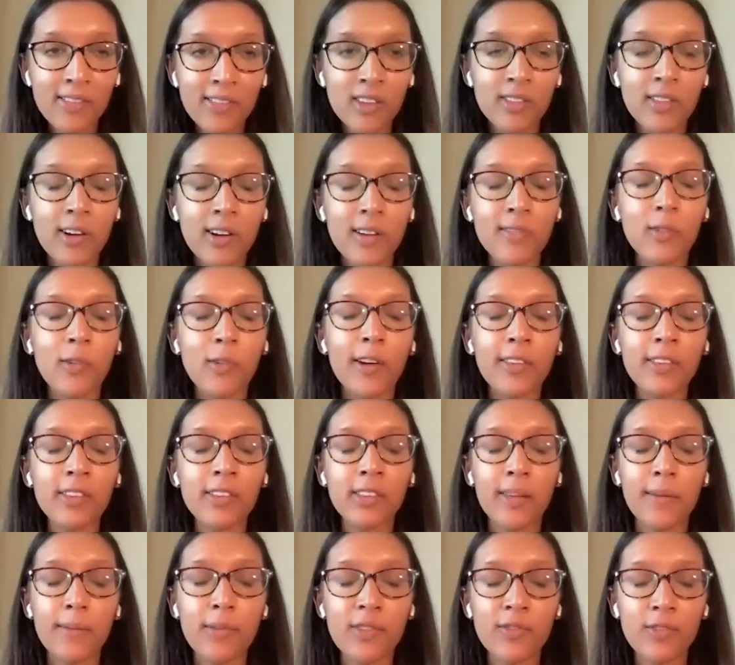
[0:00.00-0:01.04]
So their voice
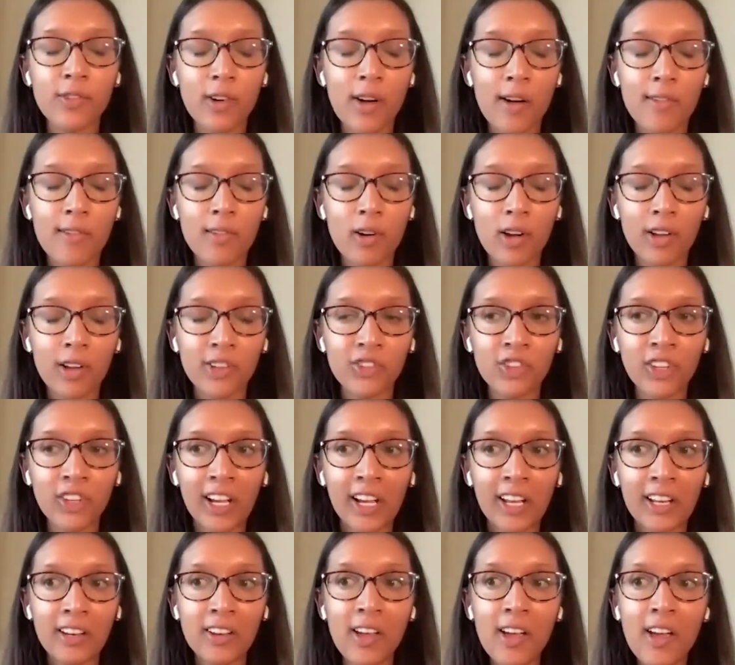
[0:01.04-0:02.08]
lives forever on
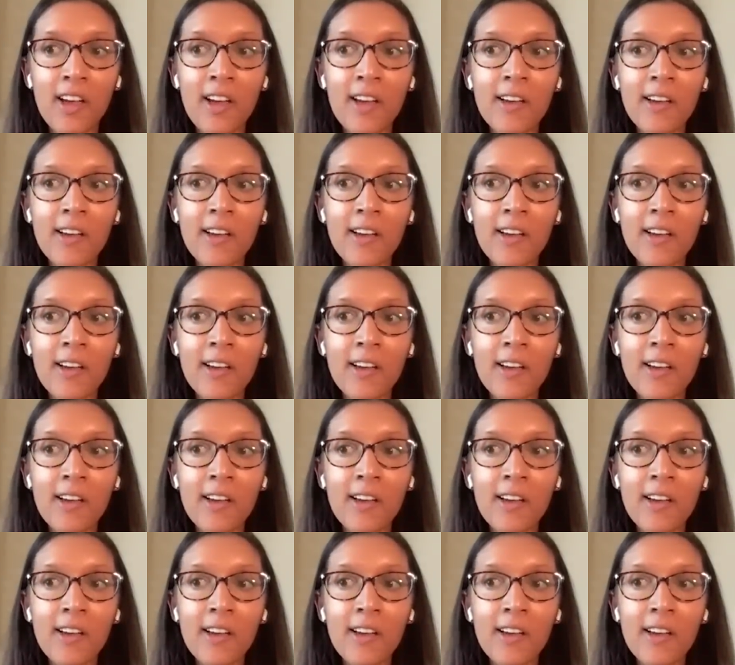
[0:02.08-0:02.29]
chain.